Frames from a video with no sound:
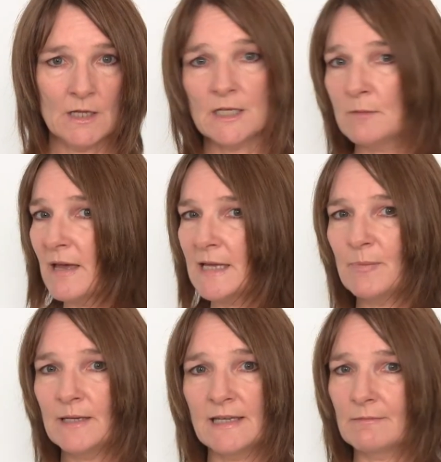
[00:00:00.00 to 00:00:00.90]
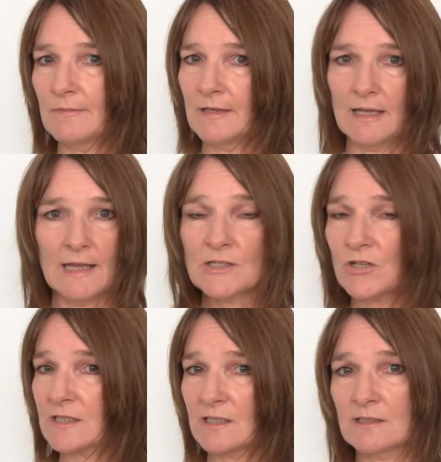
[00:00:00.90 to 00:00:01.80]
You may be
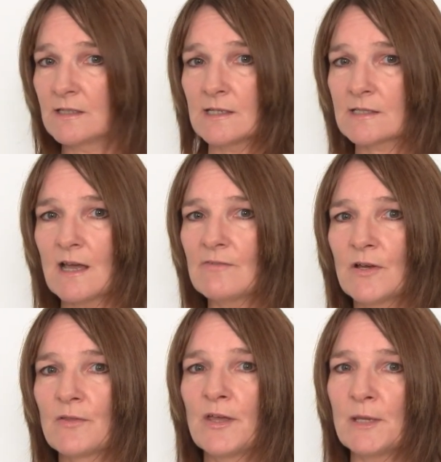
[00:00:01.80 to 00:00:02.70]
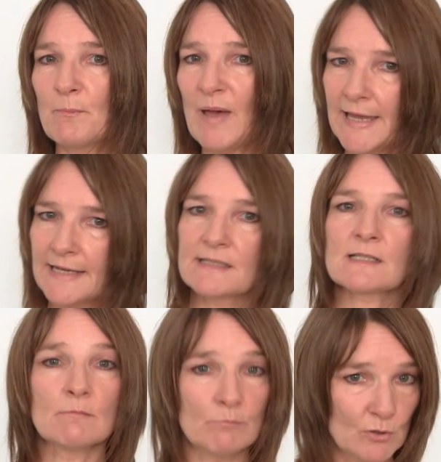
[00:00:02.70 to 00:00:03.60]
interested to discover that
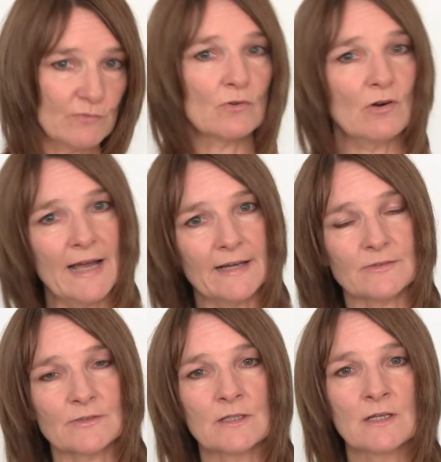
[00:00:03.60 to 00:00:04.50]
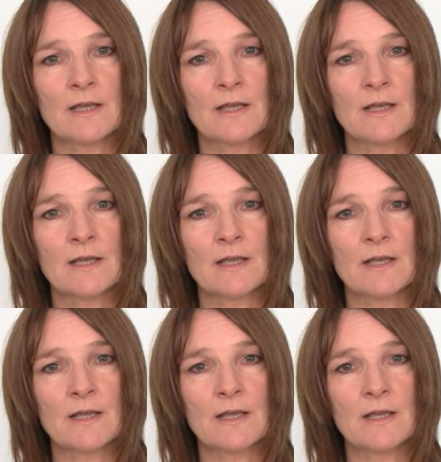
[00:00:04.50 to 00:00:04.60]
pains move around.